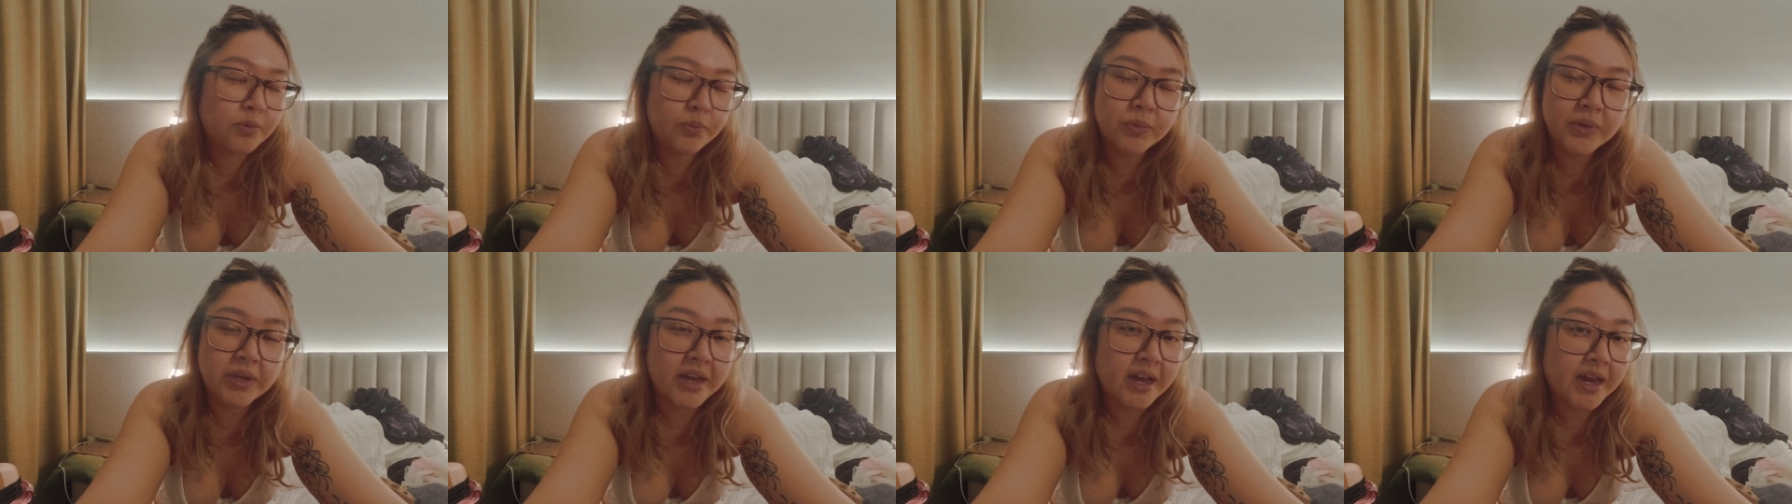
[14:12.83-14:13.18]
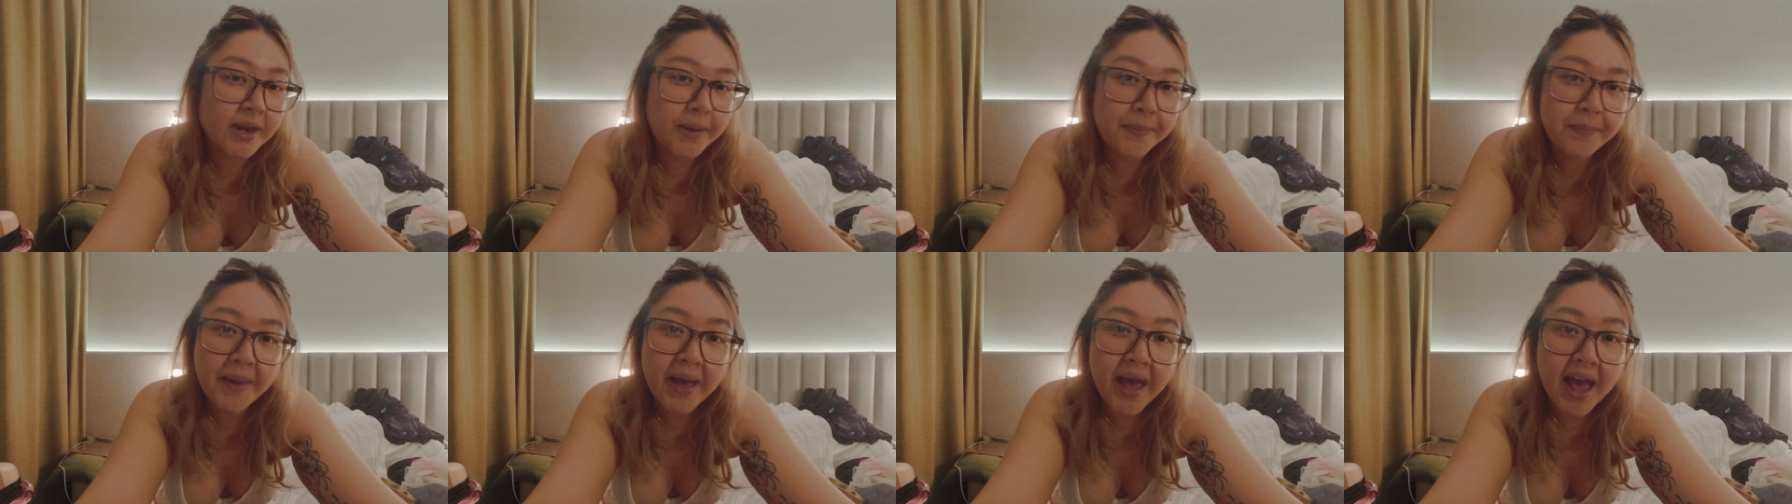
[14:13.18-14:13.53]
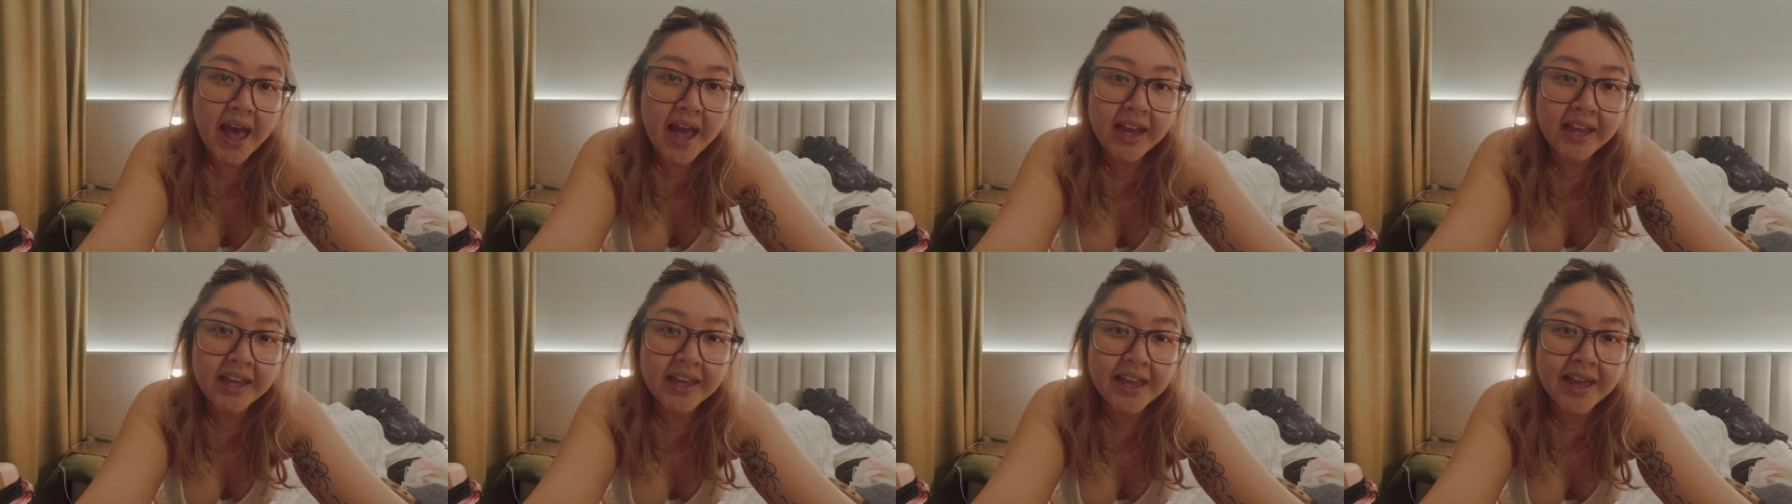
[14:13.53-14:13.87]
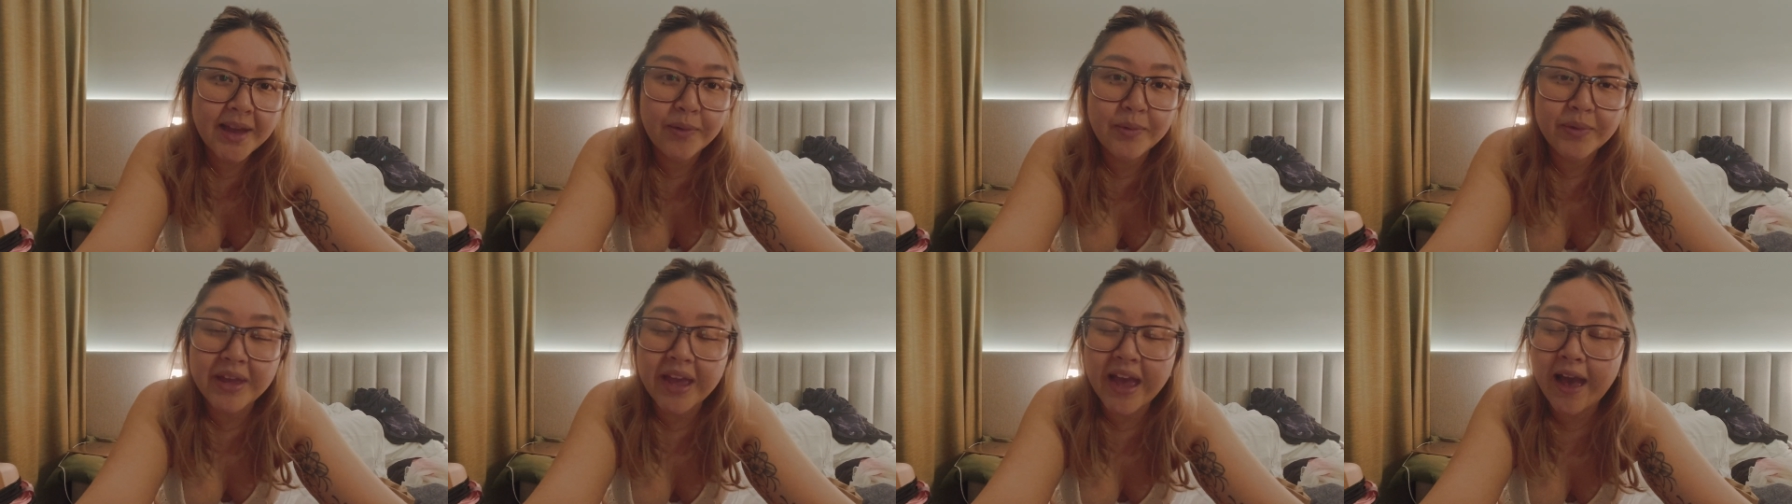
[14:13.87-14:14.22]
we gotta pack
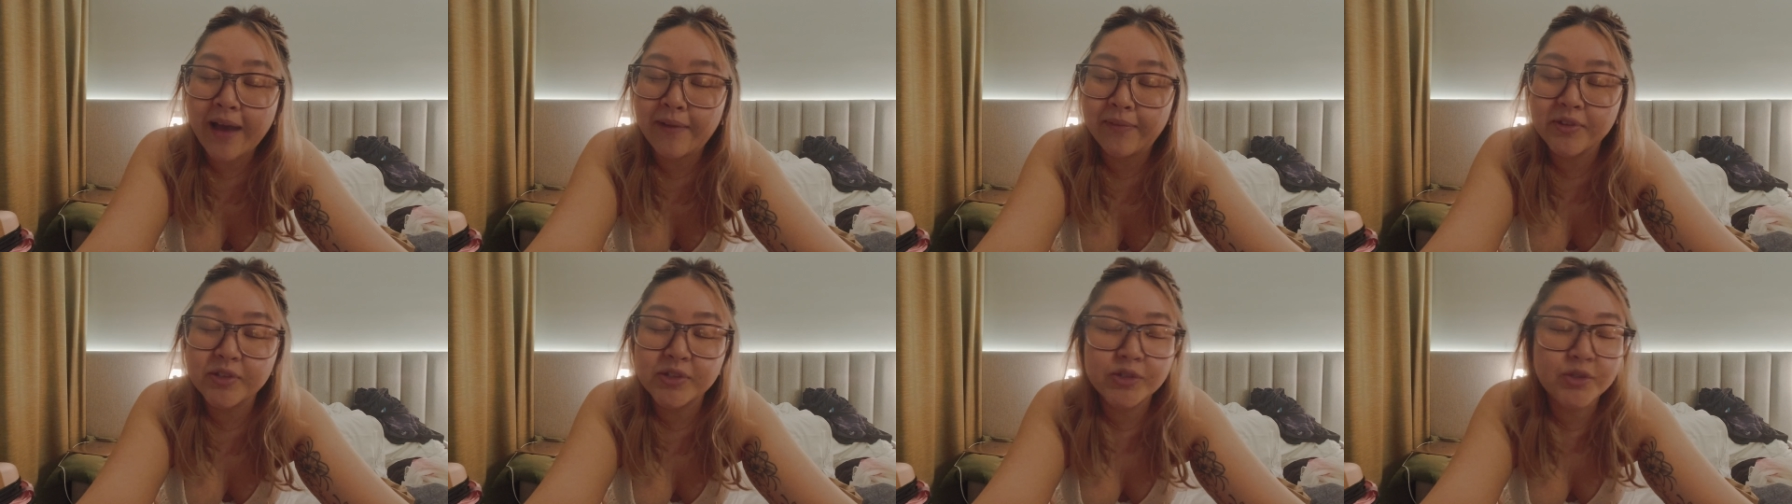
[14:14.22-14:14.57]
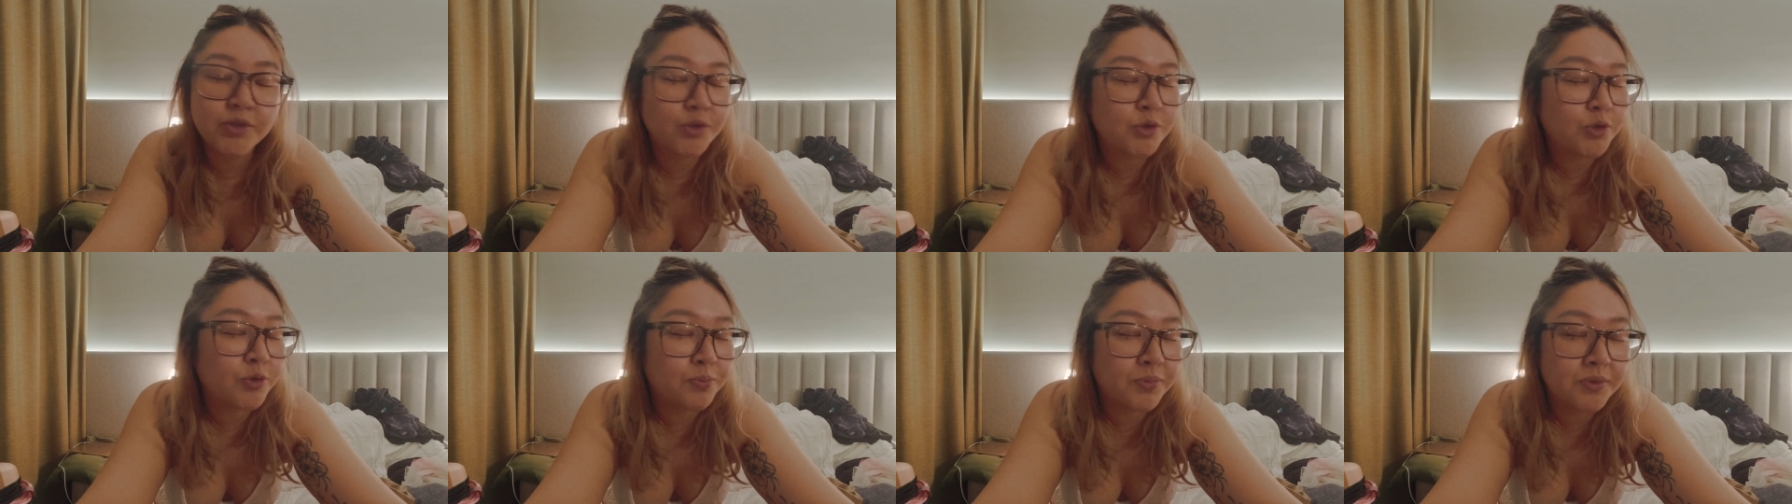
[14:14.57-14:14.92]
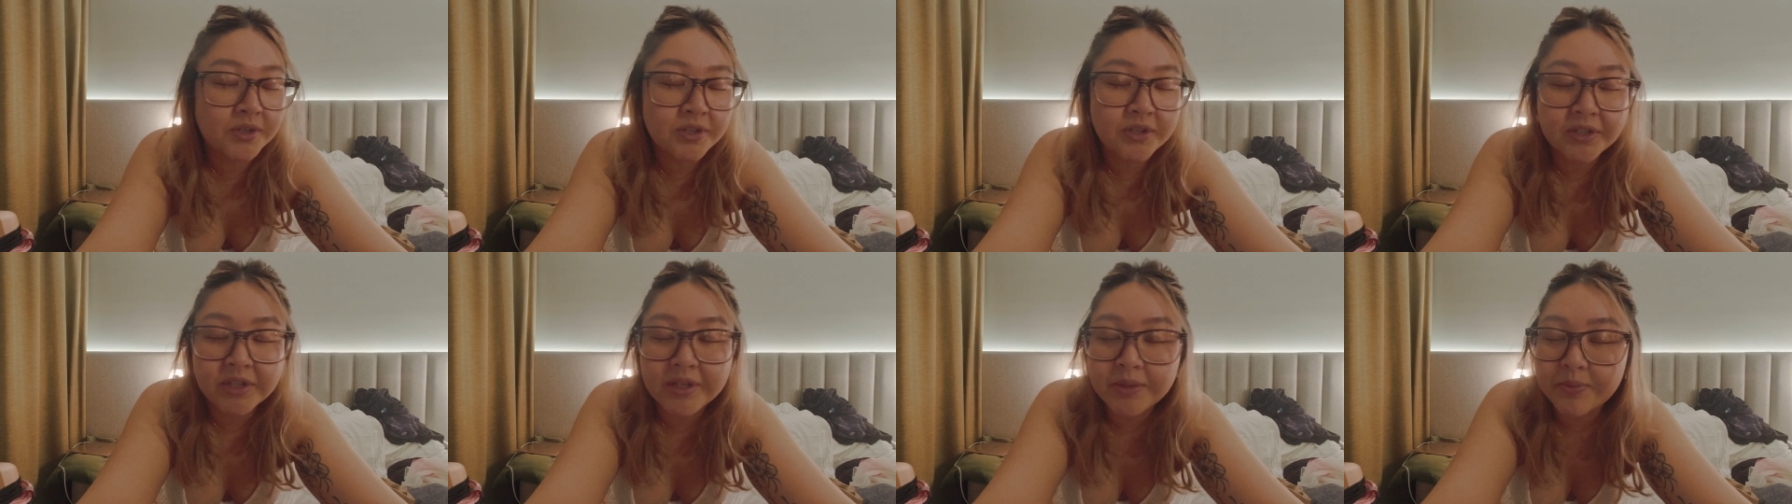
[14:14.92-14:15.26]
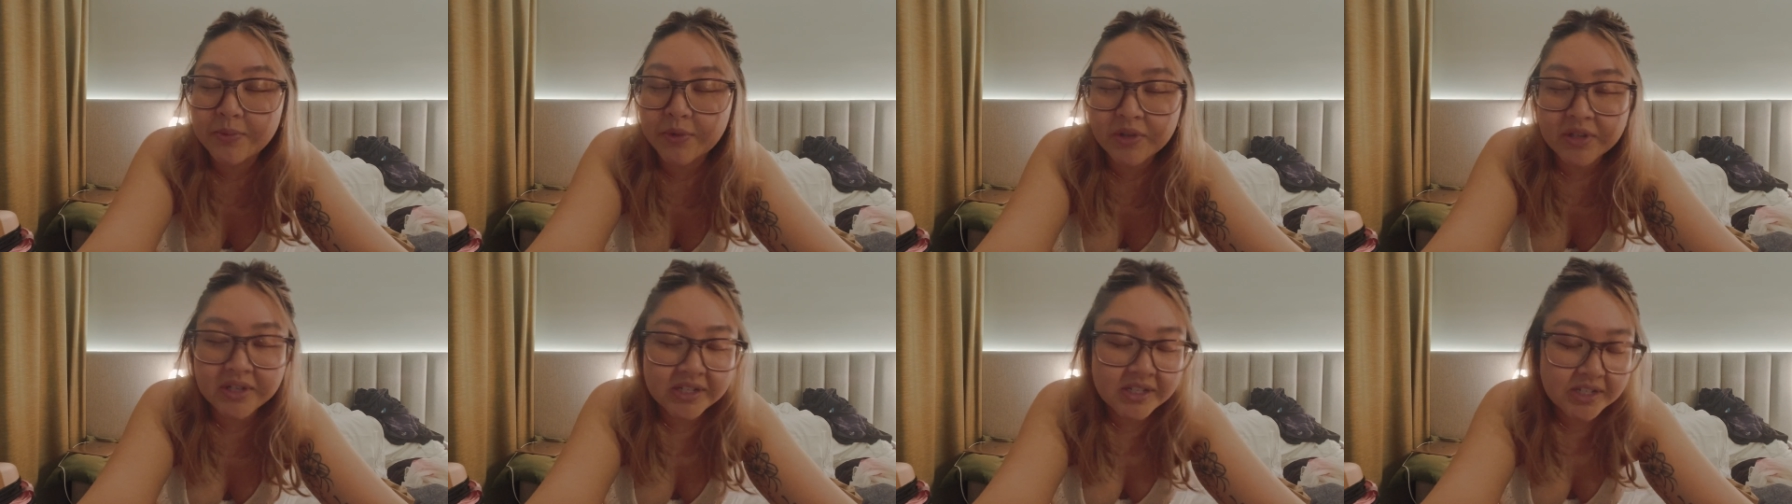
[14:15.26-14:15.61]
and we have a super early
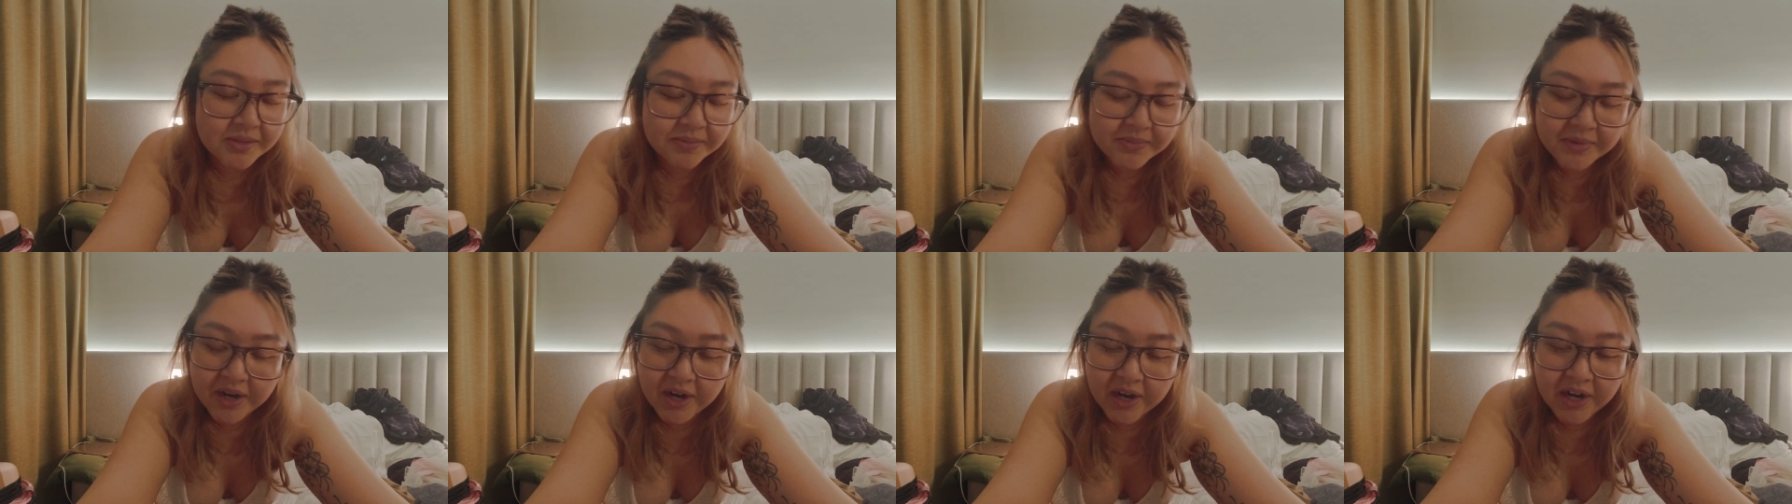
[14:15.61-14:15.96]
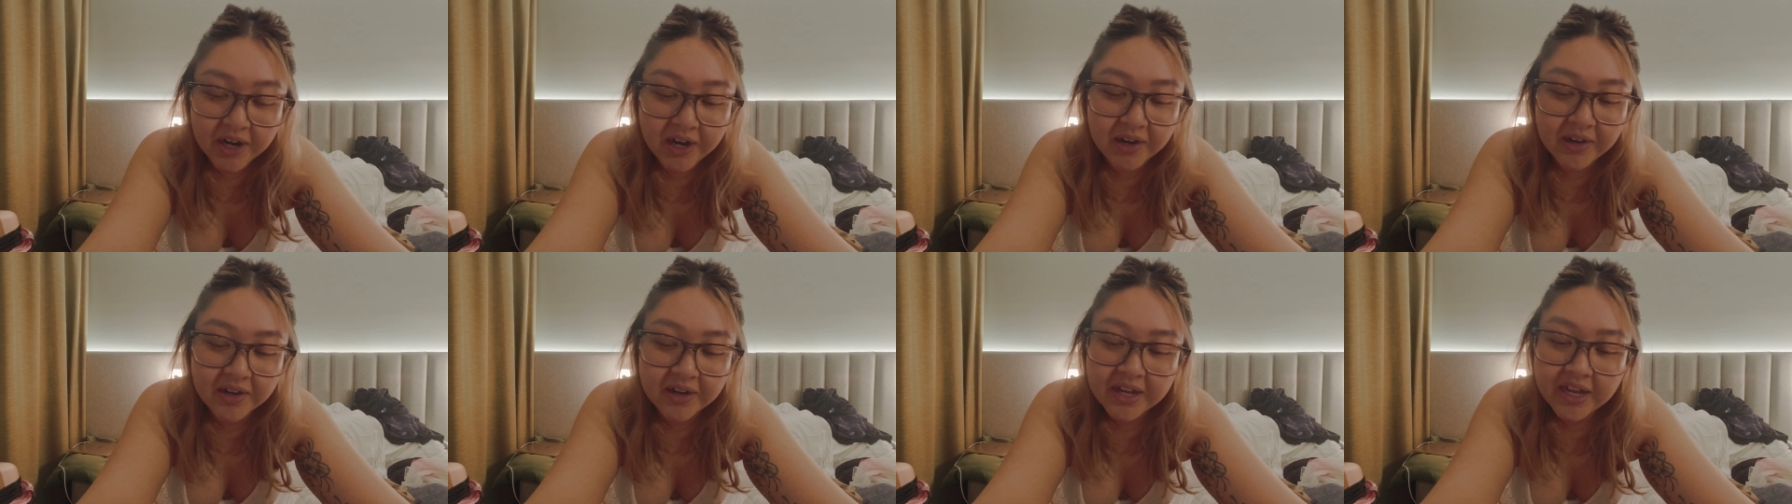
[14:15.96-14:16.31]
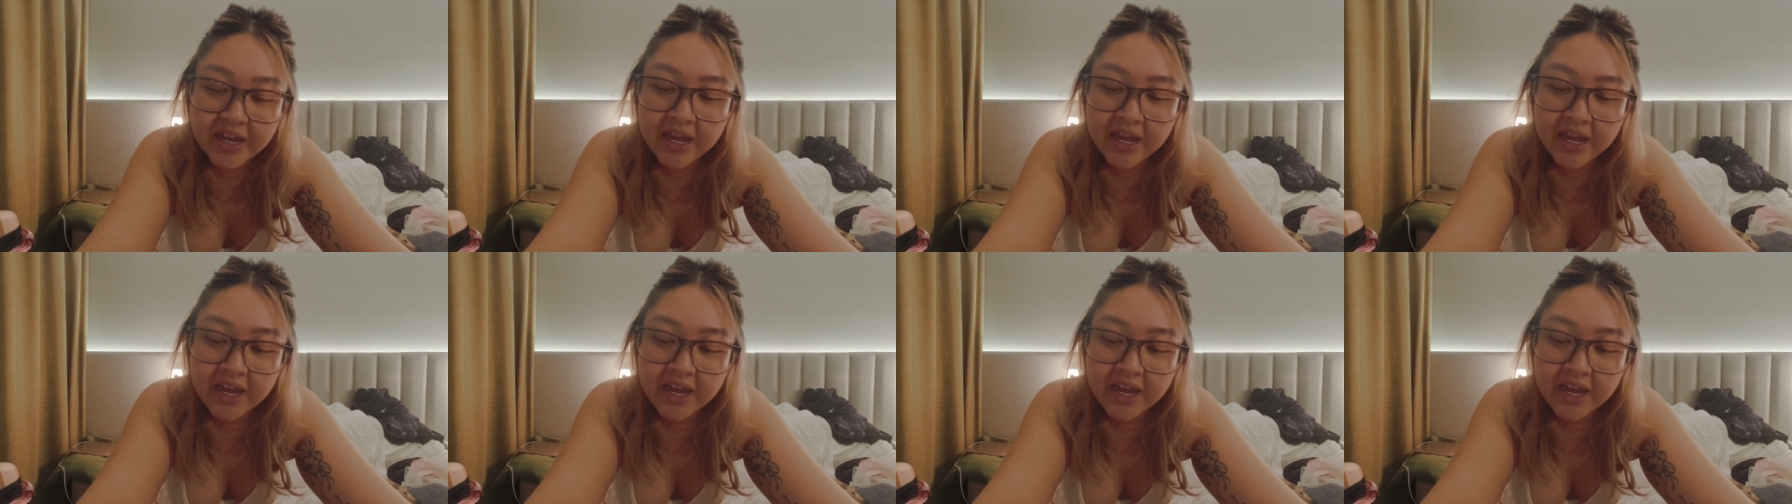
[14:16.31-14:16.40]
morning tomorrow.